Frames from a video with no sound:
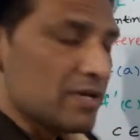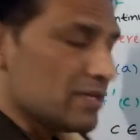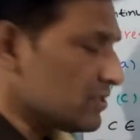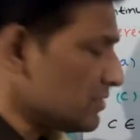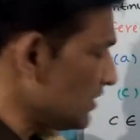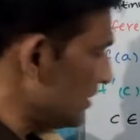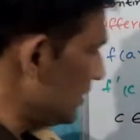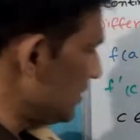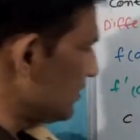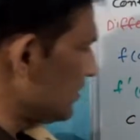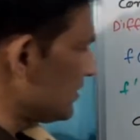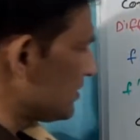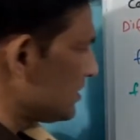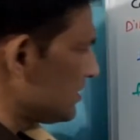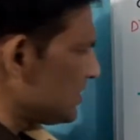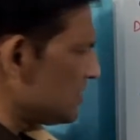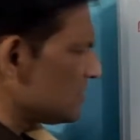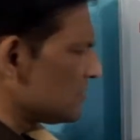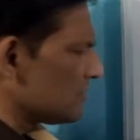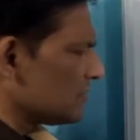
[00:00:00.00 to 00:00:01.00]
See, this
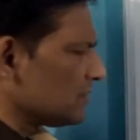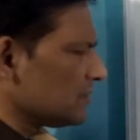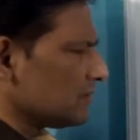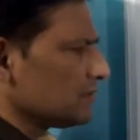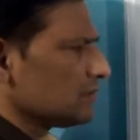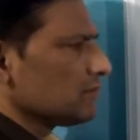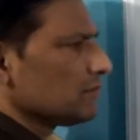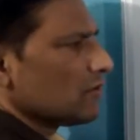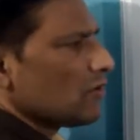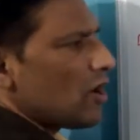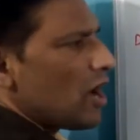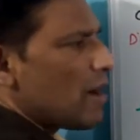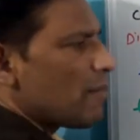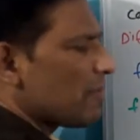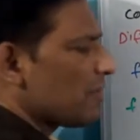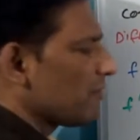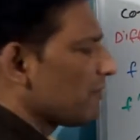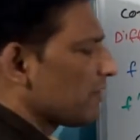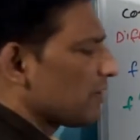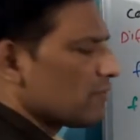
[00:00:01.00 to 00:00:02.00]
is
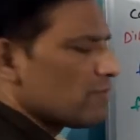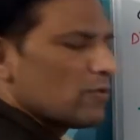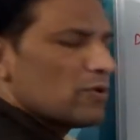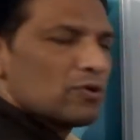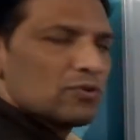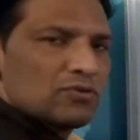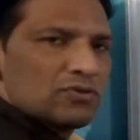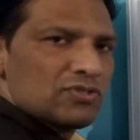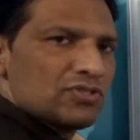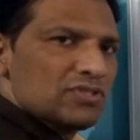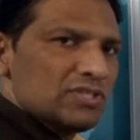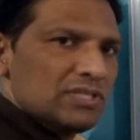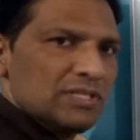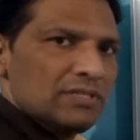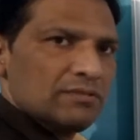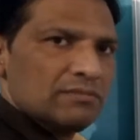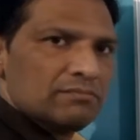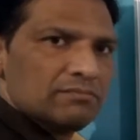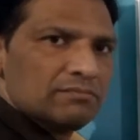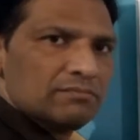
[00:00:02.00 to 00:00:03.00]
common for both
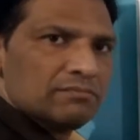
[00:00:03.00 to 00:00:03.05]
C.